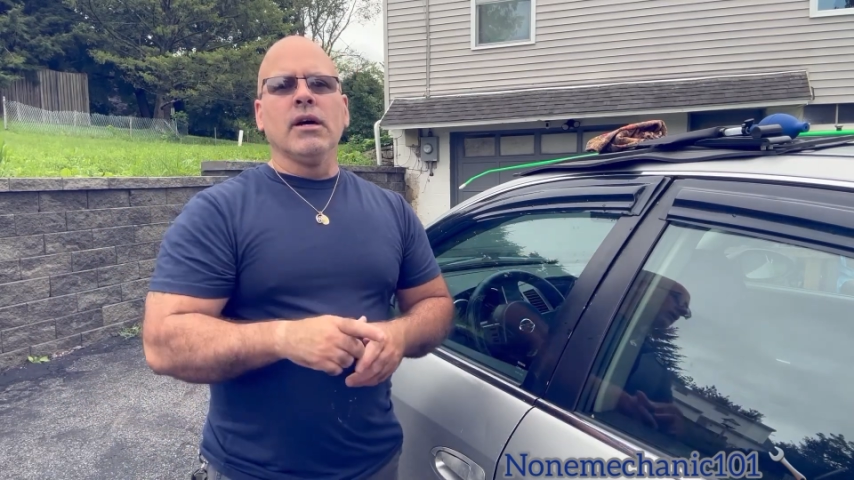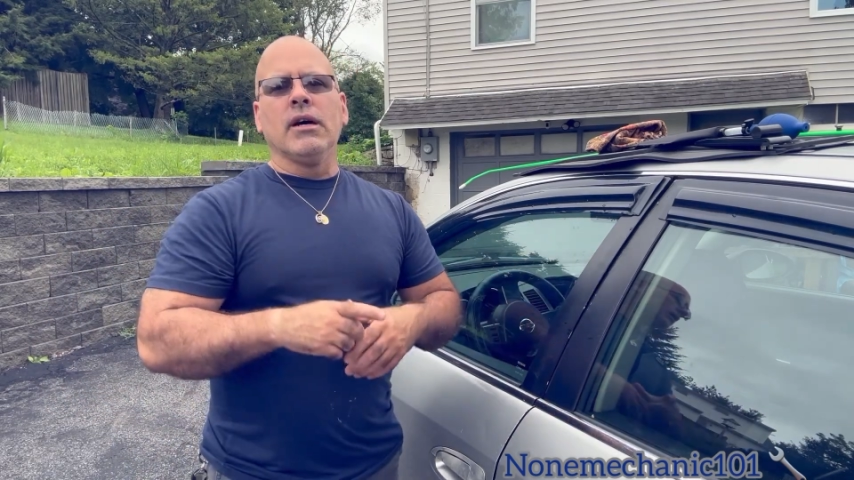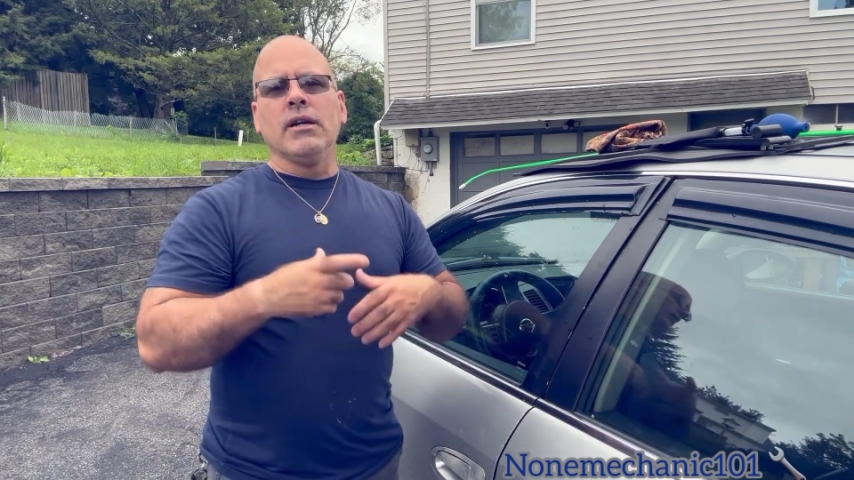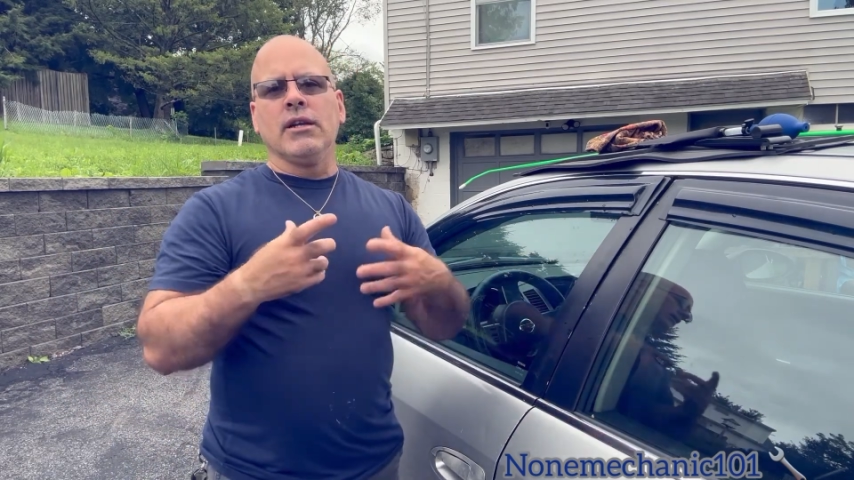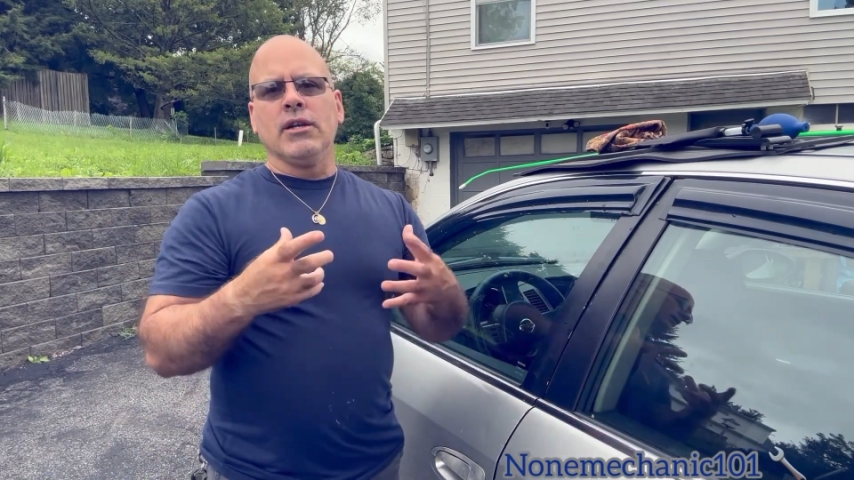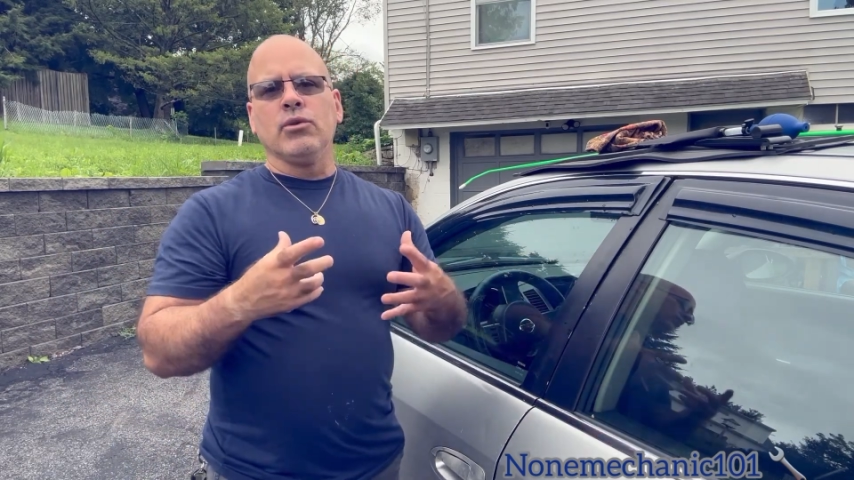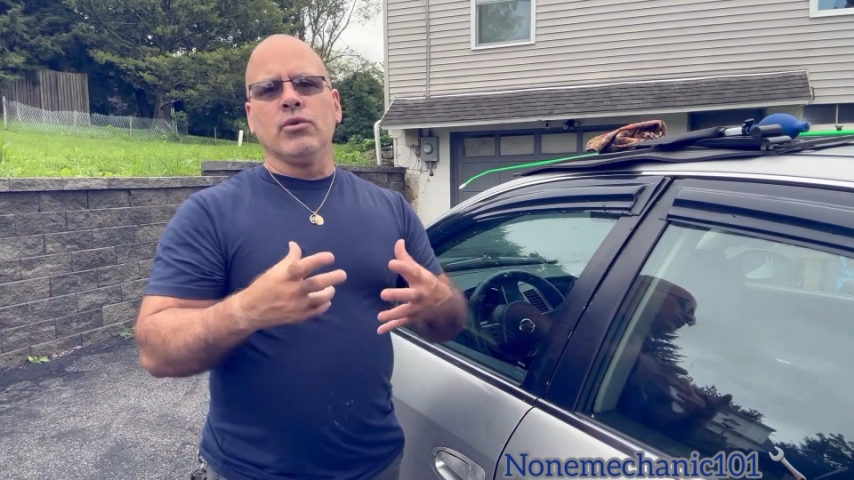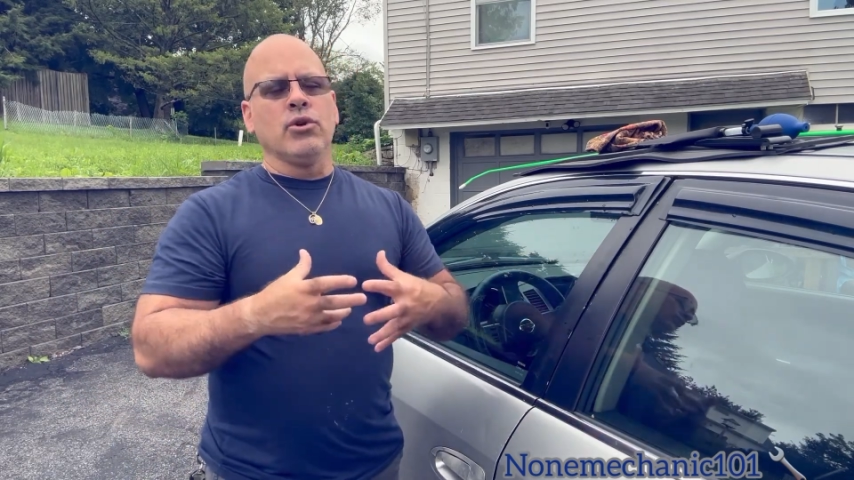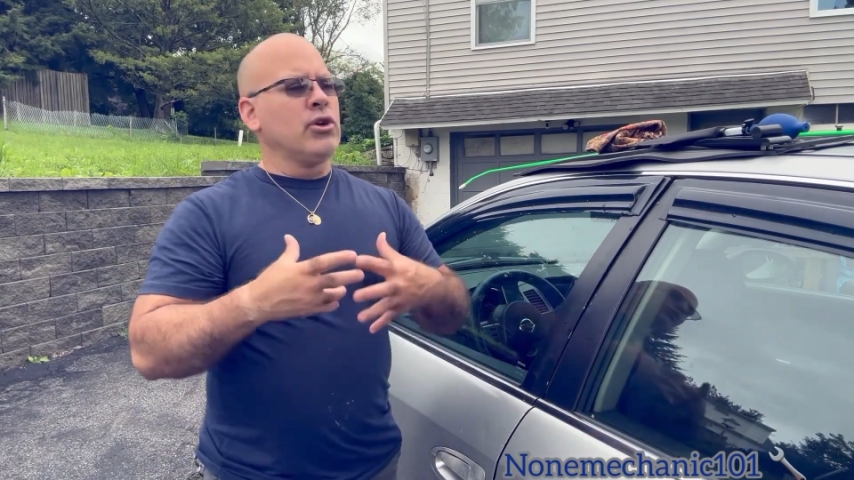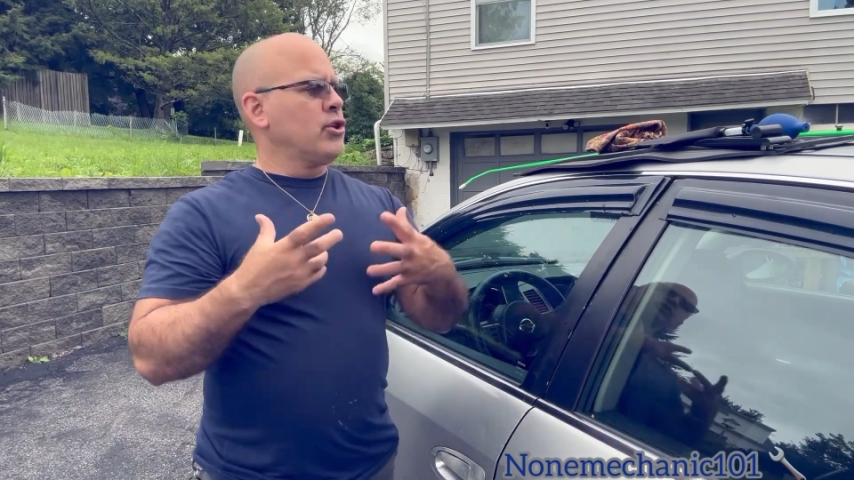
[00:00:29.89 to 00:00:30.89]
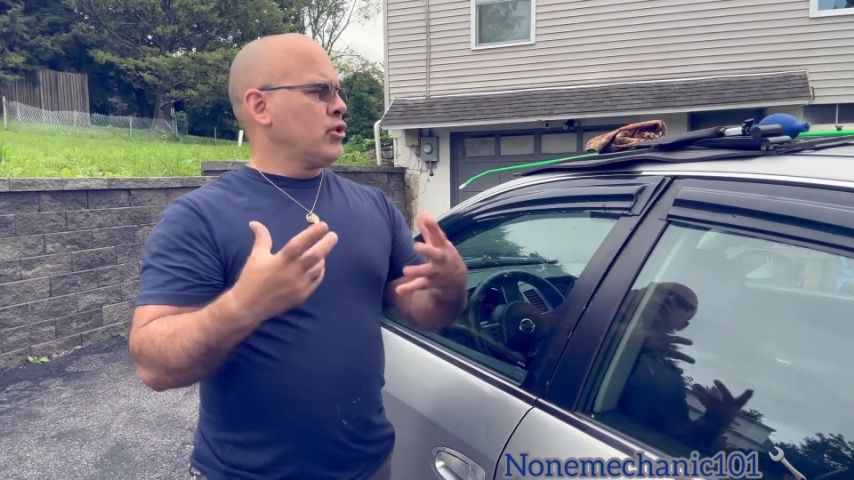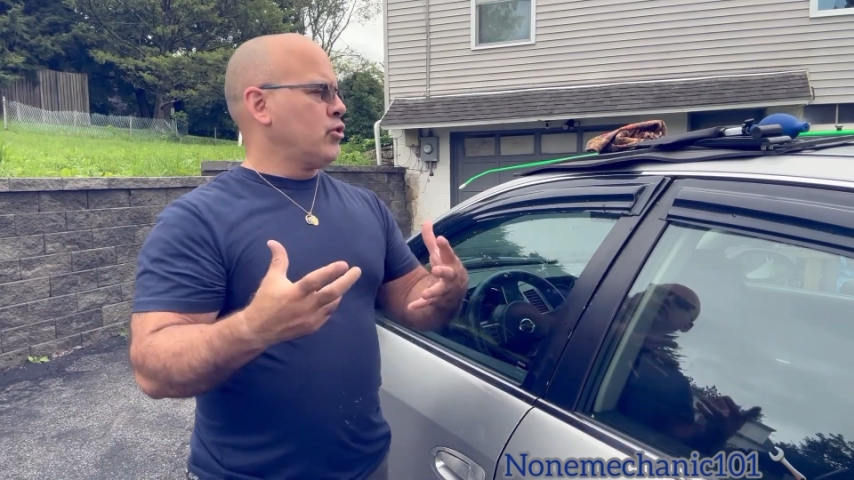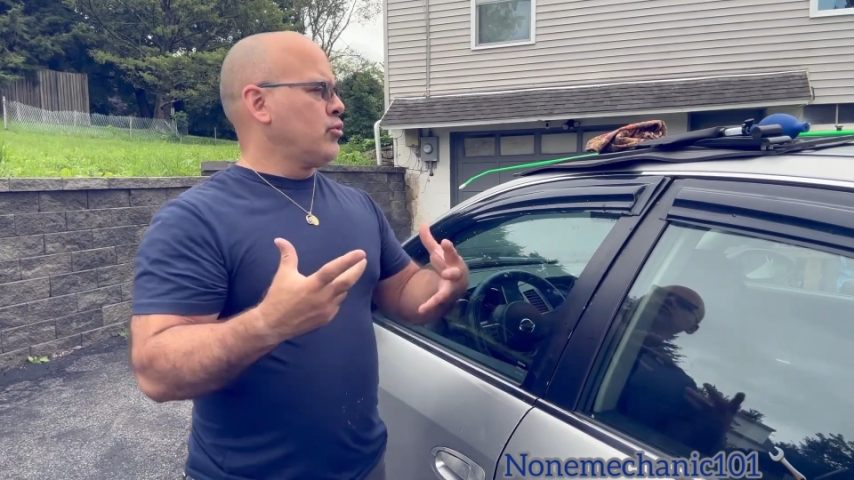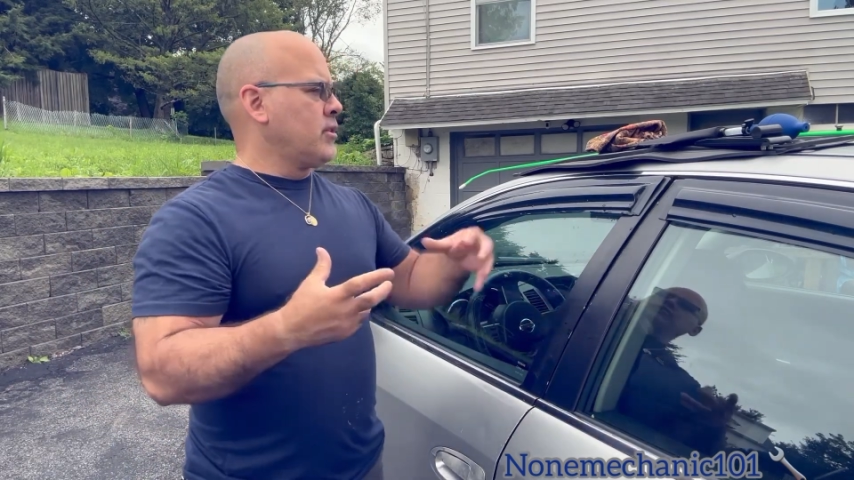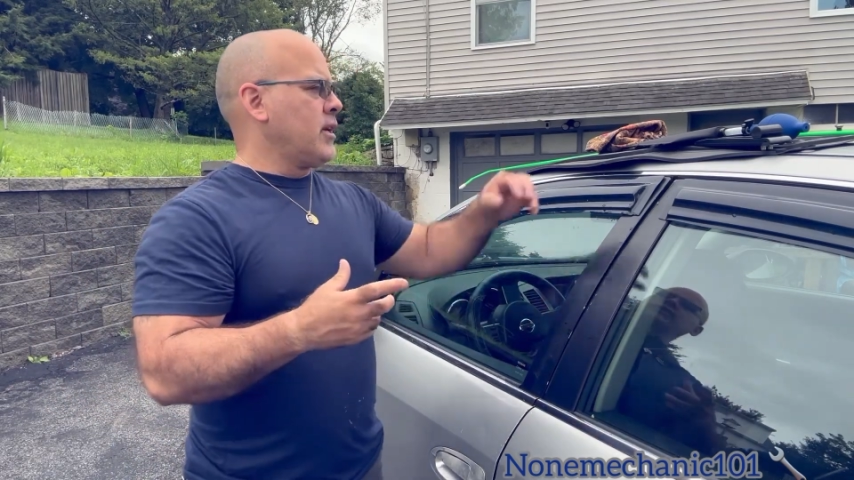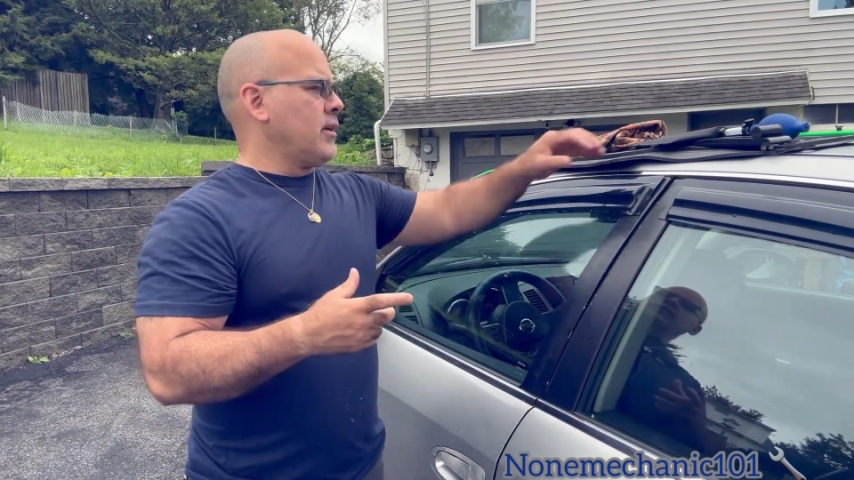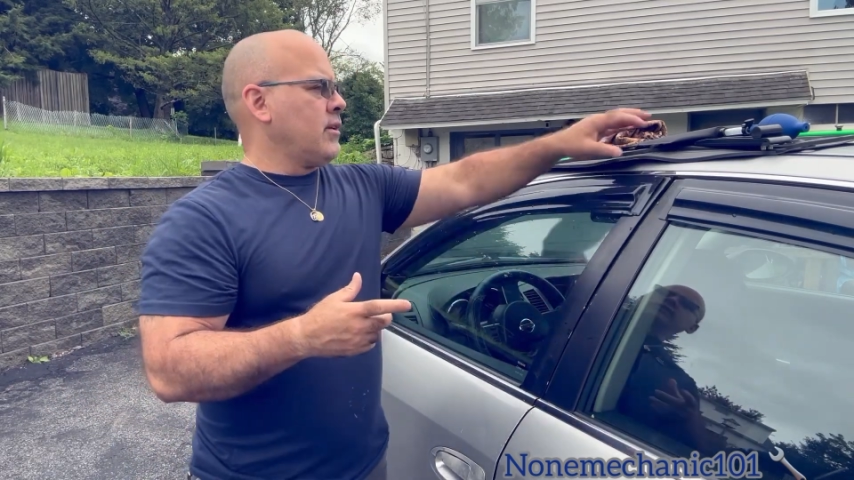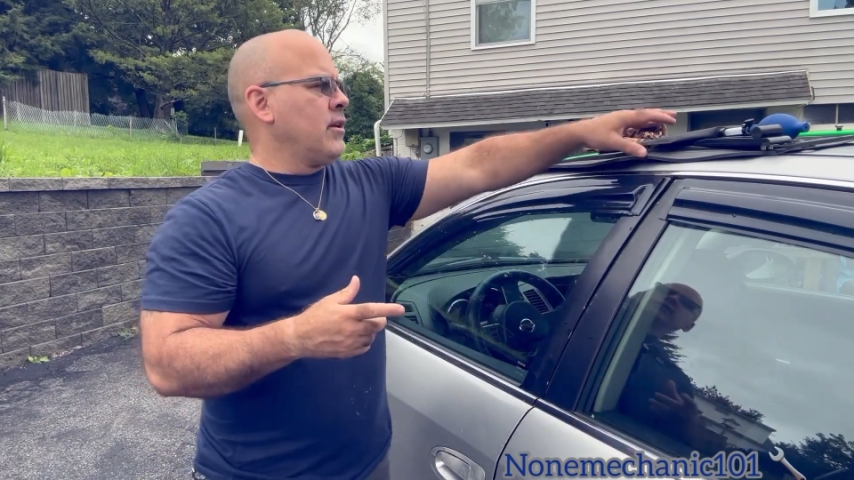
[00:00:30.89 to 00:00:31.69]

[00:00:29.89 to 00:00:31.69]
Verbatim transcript: a little too thick.